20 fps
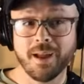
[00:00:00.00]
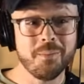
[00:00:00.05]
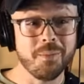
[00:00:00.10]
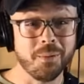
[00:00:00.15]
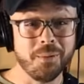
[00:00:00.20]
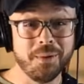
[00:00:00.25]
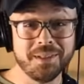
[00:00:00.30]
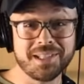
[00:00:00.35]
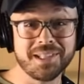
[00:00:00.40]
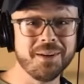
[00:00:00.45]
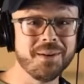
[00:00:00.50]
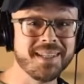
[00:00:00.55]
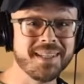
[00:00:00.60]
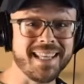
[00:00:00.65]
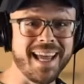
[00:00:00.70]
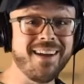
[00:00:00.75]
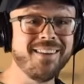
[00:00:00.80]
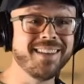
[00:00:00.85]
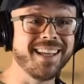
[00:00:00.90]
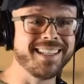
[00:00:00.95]
But when you slow it
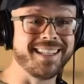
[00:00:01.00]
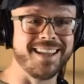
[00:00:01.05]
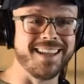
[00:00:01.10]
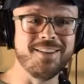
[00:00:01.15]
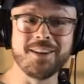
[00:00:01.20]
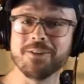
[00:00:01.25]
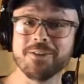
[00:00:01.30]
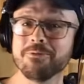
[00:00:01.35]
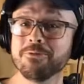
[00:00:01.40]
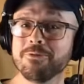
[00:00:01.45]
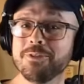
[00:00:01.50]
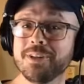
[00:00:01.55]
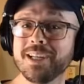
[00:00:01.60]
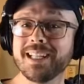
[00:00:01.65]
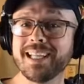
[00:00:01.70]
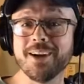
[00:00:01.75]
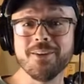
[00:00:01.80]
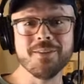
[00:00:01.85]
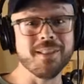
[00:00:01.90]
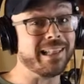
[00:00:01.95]
down like that, you can
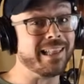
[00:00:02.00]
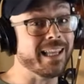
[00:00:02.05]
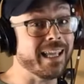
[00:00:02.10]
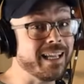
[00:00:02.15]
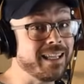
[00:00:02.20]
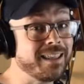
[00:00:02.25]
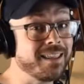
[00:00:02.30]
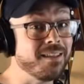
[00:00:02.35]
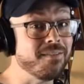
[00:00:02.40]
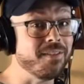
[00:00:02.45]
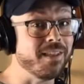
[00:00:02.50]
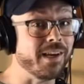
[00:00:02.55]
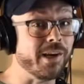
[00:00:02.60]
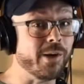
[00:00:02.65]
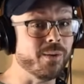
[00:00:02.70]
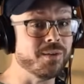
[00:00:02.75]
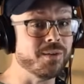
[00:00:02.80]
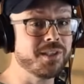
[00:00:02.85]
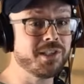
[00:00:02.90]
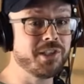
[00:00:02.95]
really hear the length of the
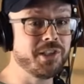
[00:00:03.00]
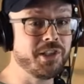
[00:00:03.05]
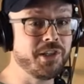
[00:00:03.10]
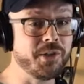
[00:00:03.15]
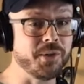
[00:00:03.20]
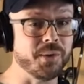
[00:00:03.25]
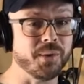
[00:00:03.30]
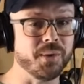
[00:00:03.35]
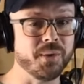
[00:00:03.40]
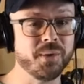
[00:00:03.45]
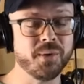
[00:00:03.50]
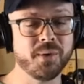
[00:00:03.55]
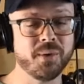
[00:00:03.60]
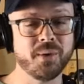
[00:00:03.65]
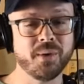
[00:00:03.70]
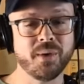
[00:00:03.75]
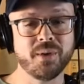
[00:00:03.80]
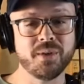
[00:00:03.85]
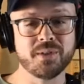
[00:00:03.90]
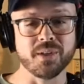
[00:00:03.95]
notes too.
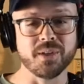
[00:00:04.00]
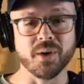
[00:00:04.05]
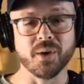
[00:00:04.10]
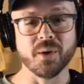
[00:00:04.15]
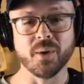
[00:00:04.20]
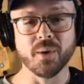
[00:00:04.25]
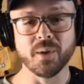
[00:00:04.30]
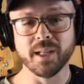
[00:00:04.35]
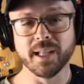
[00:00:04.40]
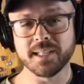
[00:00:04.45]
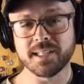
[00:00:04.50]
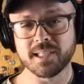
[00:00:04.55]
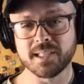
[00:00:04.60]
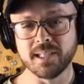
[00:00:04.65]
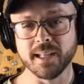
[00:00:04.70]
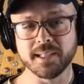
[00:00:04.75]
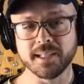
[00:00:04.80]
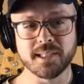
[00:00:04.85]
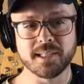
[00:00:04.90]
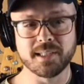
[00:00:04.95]
So let's
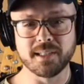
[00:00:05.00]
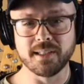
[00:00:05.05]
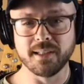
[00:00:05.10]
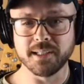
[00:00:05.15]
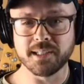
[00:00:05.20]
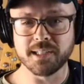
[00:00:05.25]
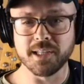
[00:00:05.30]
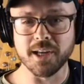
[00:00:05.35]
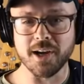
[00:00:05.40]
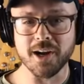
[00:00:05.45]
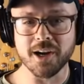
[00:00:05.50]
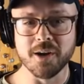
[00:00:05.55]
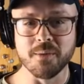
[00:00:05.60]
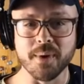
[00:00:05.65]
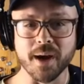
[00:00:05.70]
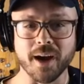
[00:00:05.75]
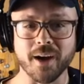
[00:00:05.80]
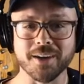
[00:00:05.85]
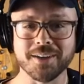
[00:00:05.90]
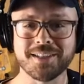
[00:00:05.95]
talk
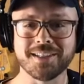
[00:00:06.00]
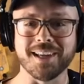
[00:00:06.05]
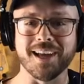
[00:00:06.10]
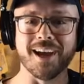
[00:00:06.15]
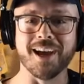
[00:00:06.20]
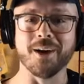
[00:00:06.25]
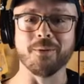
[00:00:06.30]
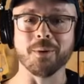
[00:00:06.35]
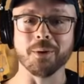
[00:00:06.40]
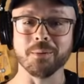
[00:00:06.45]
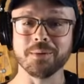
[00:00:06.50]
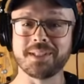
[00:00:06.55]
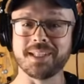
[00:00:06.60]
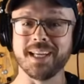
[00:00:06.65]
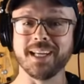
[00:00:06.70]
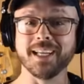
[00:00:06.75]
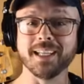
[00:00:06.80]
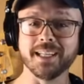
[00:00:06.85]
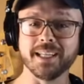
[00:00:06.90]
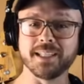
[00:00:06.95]
about what we're
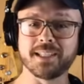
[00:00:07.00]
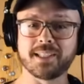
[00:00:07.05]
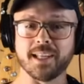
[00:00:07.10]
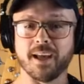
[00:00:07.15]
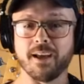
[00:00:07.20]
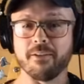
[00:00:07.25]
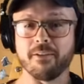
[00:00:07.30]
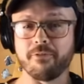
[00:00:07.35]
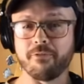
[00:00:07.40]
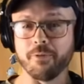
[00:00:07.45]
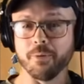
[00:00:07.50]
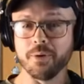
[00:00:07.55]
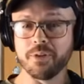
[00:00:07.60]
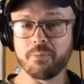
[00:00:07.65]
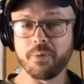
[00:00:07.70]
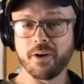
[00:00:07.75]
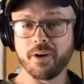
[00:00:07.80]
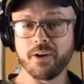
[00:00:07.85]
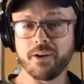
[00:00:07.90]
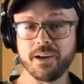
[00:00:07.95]
seeing in this
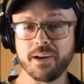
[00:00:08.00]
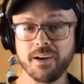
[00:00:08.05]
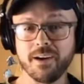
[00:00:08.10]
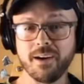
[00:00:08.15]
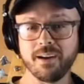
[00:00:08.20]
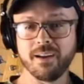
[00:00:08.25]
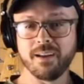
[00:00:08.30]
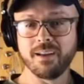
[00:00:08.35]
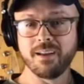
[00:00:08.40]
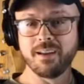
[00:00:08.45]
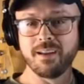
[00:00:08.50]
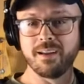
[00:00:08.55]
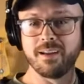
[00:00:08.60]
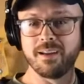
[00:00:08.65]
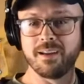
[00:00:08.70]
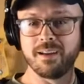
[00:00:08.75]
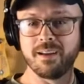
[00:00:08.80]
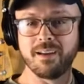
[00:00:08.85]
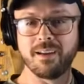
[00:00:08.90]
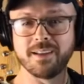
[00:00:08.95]
4th bar here.
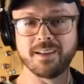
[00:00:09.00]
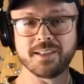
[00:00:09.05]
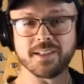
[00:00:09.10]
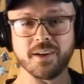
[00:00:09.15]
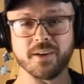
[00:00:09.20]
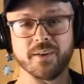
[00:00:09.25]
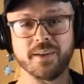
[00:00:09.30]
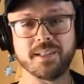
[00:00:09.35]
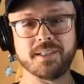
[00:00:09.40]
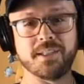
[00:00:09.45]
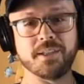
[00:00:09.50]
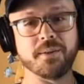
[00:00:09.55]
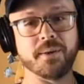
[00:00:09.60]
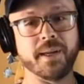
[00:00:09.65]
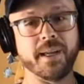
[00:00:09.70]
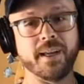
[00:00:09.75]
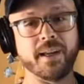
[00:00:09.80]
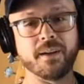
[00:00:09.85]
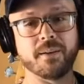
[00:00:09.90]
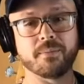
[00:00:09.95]
So he's
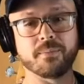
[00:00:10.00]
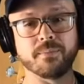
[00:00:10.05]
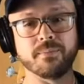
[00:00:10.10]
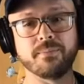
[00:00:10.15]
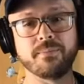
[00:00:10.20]
doing.